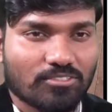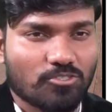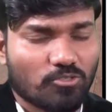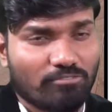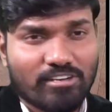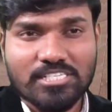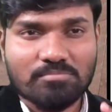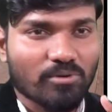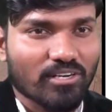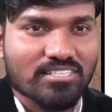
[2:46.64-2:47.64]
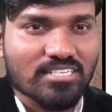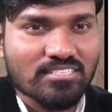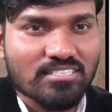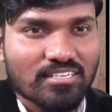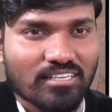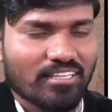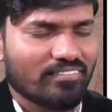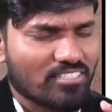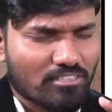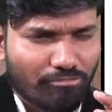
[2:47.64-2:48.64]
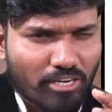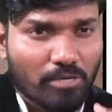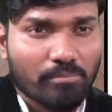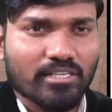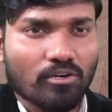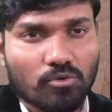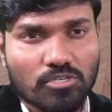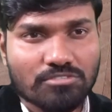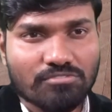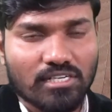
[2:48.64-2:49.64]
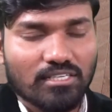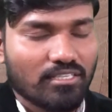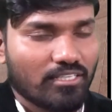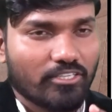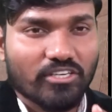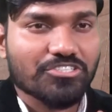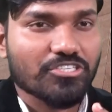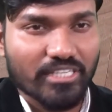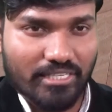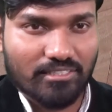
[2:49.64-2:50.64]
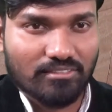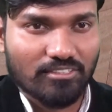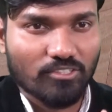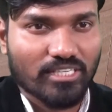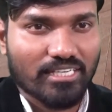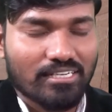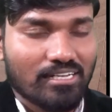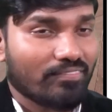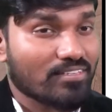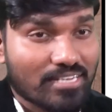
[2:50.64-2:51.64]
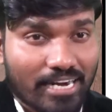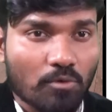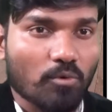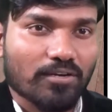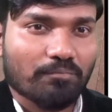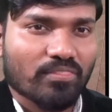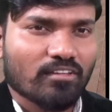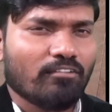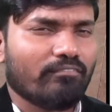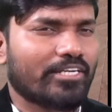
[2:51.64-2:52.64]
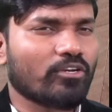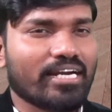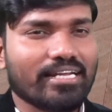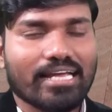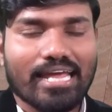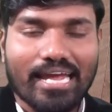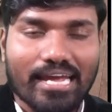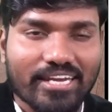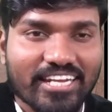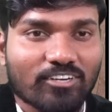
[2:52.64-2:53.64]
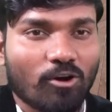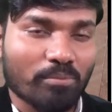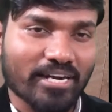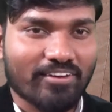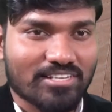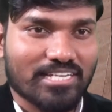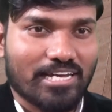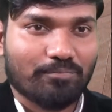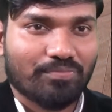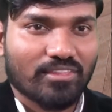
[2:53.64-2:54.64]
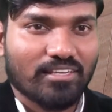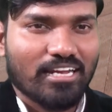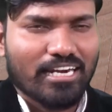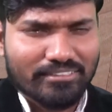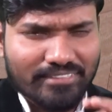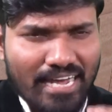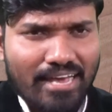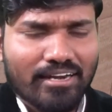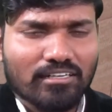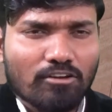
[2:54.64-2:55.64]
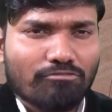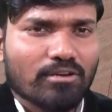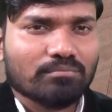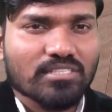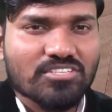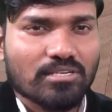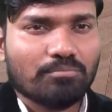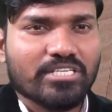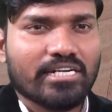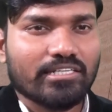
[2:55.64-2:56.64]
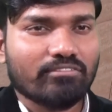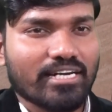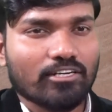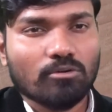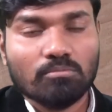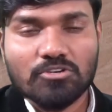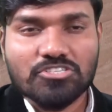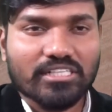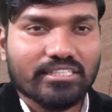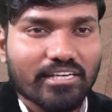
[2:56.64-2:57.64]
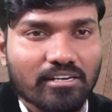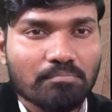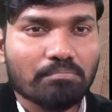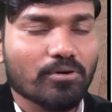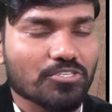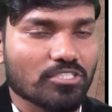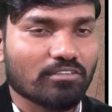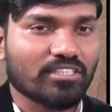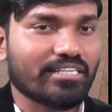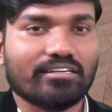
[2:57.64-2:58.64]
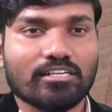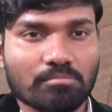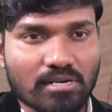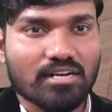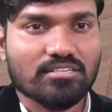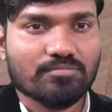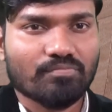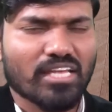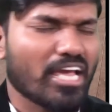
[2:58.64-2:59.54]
So the first importance is, this is a fundamental course for your engineering. Okay. The second one, when you're writing any competitive exam, directly from this subject, you will get almost 10% of the technical marks.